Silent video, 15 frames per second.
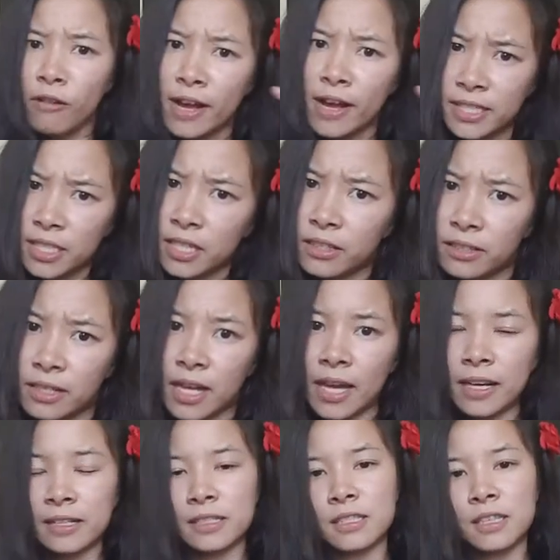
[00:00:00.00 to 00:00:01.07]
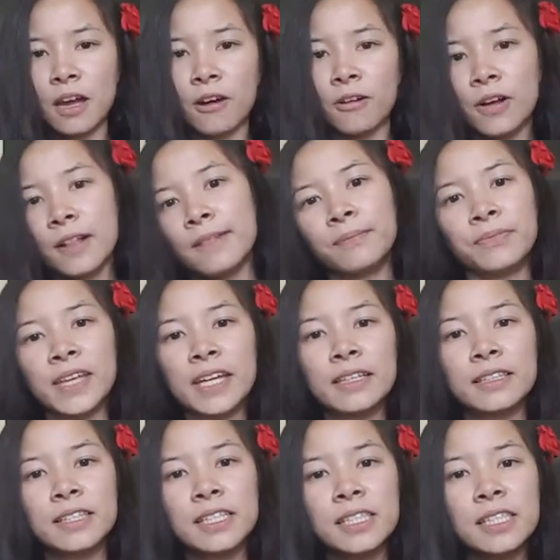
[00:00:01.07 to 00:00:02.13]
want to learn how to sew.
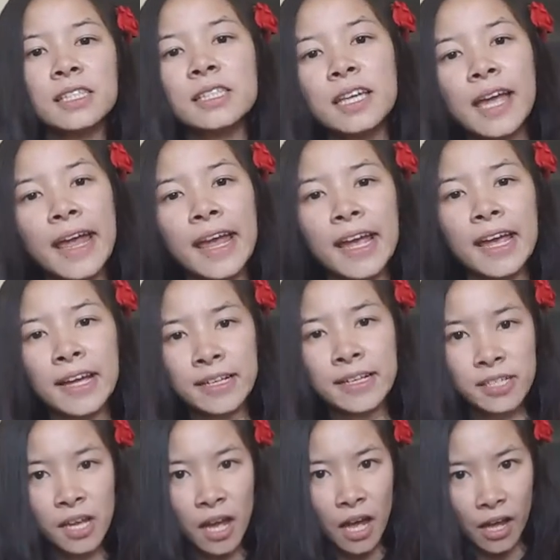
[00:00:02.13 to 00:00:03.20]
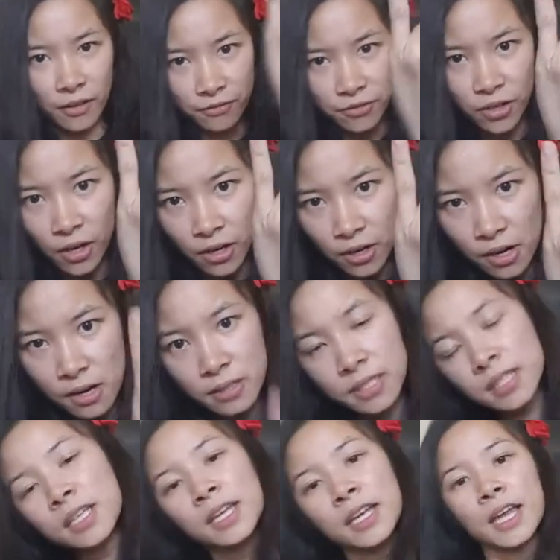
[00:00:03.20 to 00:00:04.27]
And this is the age of nerds